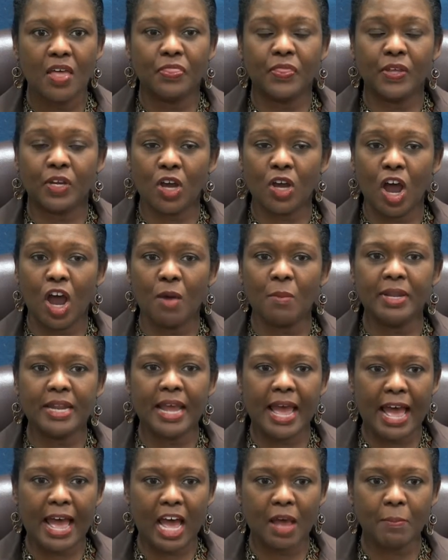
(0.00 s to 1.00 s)
The
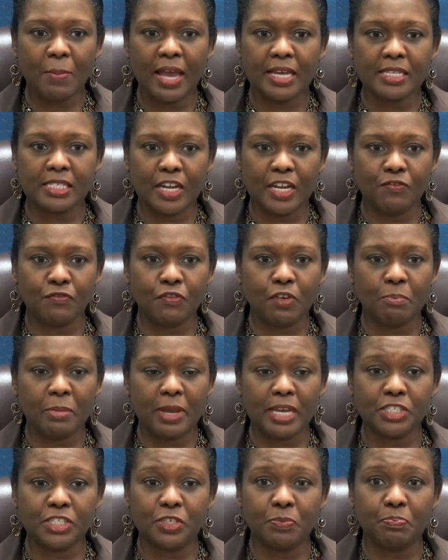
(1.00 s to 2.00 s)
Common App has
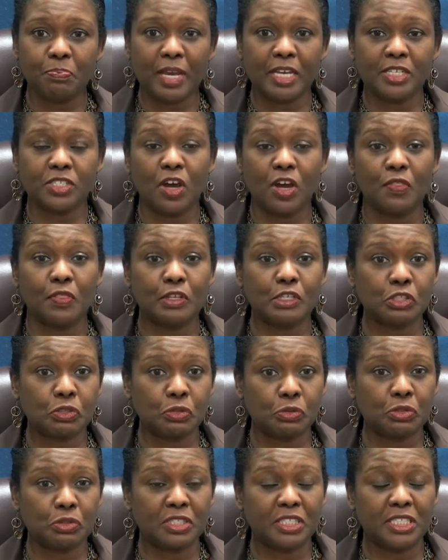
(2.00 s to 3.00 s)
information based on the
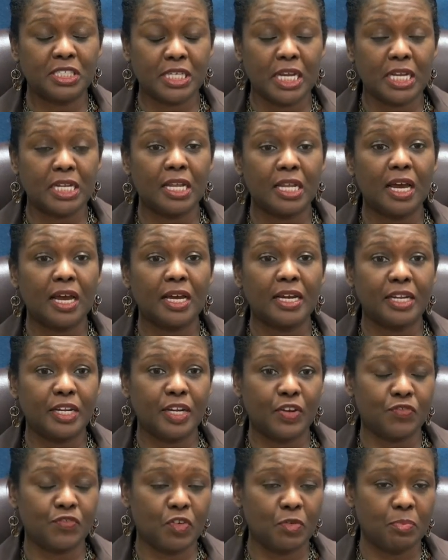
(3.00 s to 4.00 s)
school's deadline
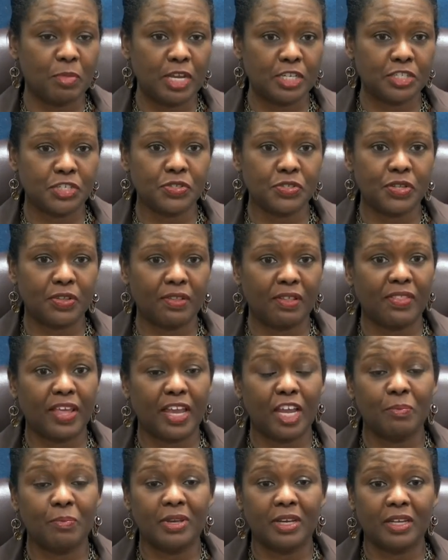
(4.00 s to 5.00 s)
and information so that
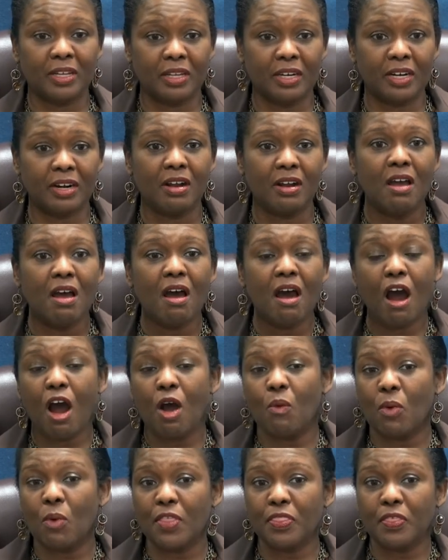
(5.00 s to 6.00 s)
they can be clear
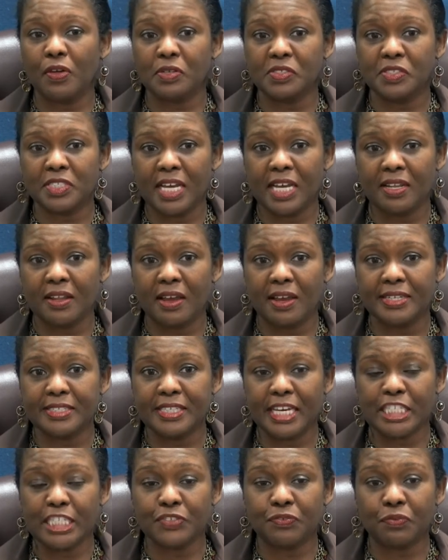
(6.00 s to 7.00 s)
on what those deadline
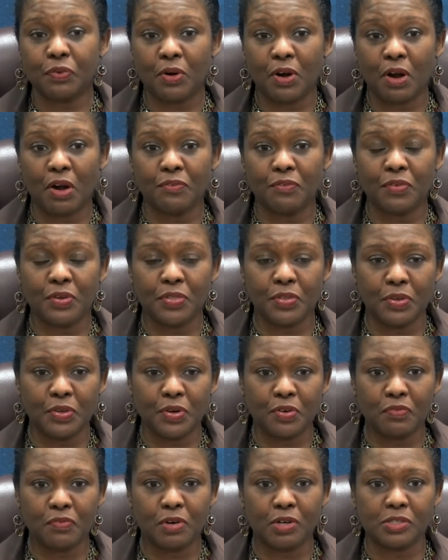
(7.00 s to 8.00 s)
dates are for the
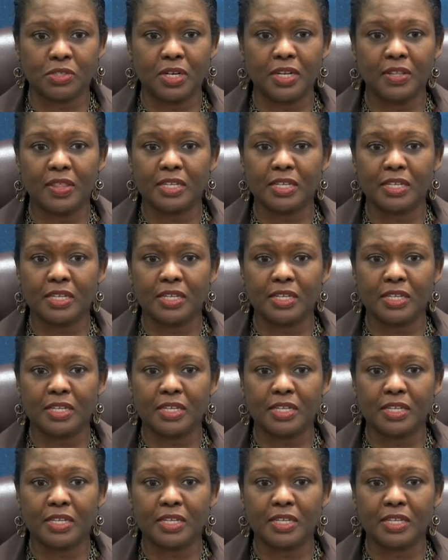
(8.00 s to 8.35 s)
university.